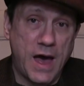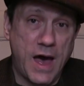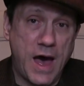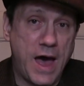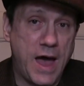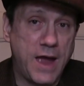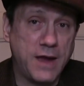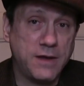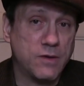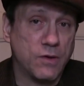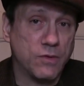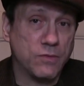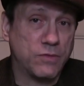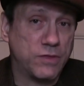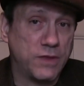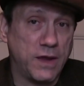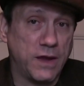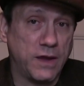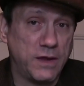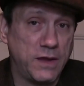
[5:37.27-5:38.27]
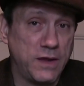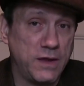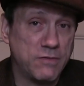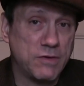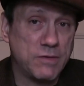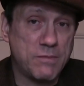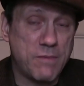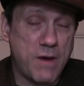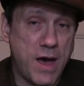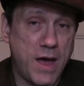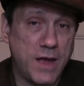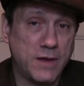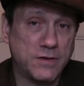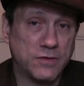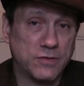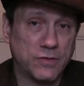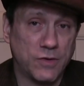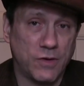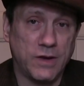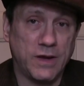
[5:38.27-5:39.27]
I don't think even my
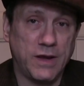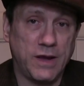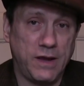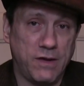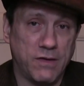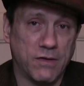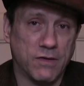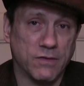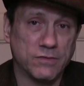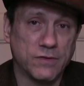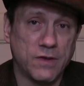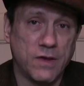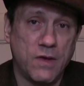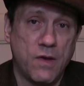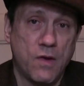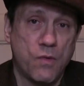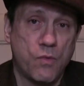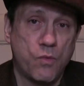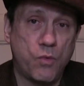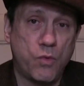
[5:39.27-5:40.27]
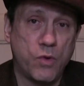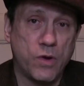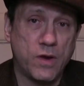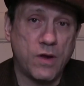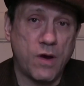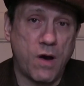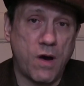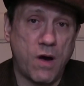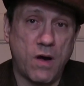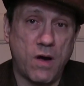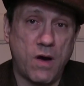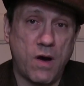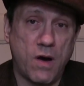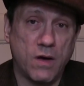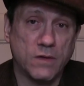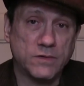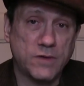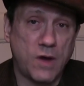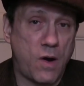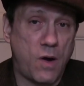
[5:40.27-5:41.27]
discerning ears would
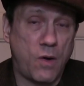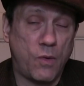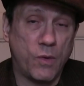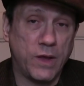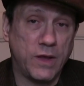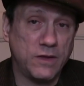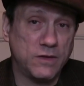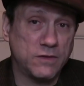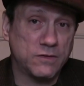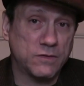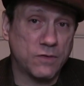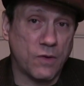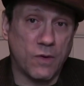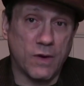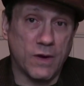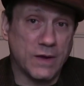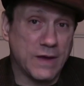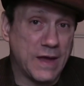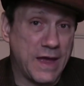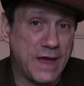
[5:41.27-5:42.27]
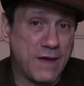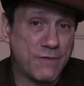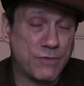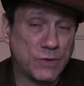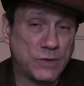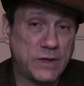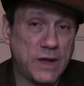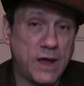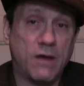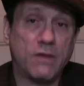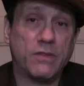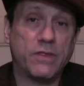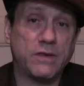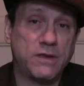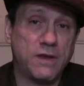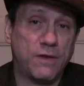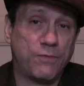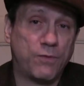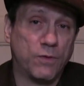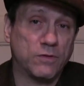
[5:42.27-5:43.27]
always or ever tell the
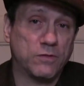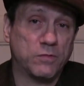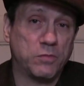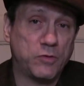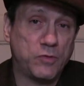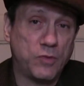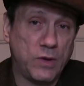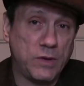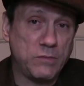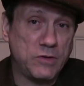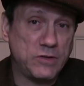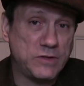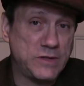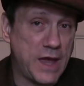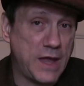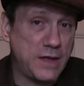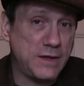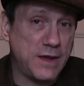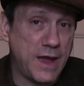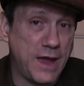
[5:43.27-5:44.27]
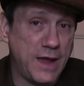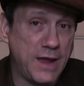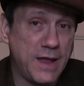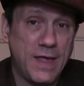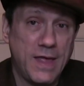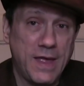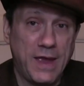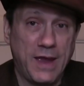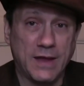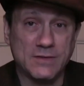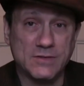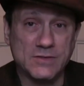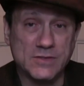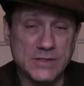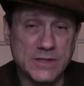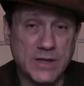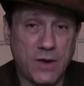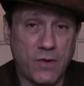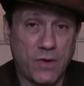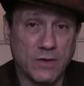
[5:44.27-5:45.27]
difference between Mutenier and
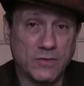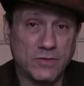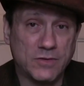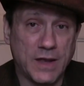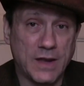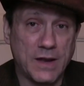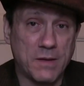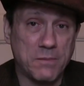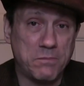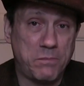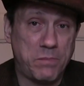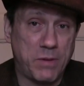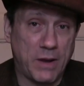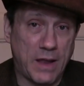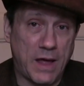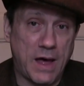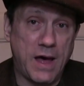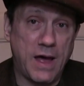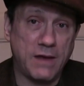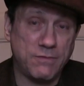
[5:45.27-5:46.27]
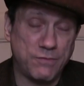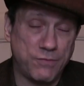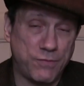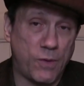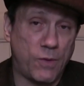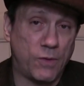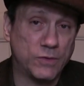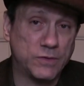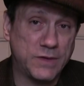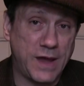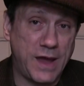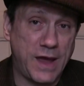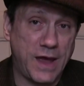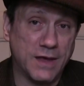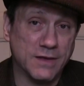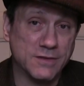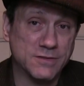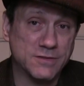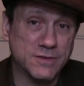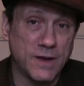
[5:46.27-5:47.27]
cirrus in a blindfold
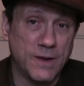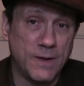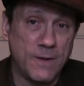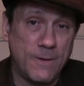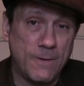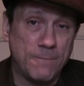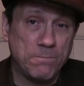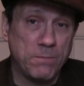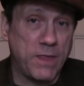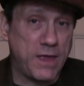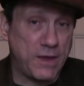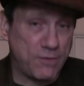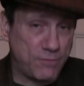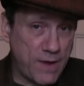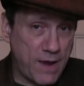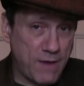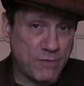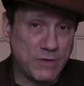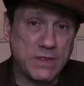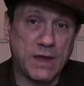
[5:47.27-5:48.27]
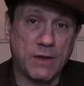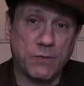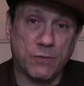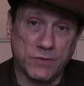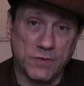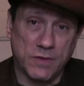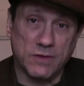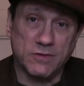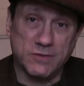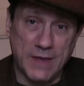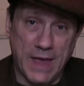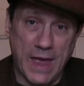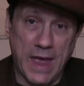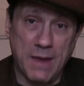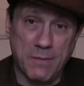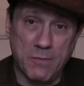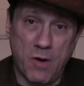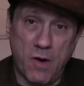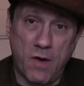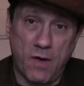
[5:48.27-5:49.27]
test if everything was the
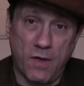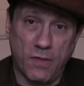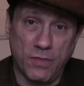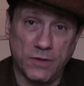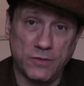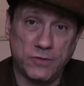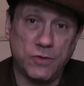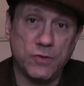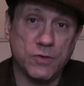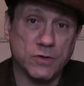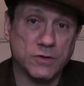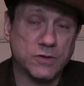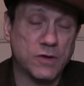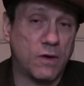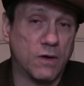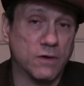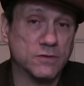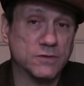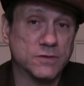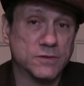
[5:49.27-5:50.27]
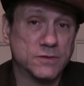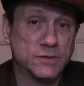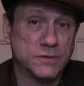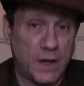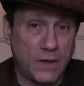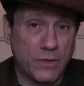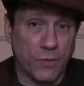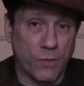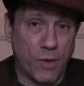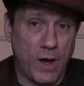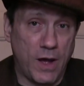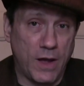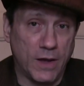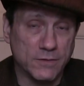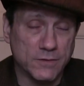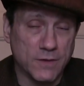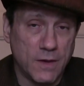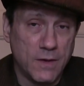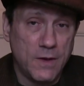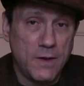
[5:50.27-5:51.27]
same on the two guitars
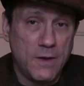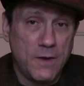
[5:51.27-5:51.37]
otherwise.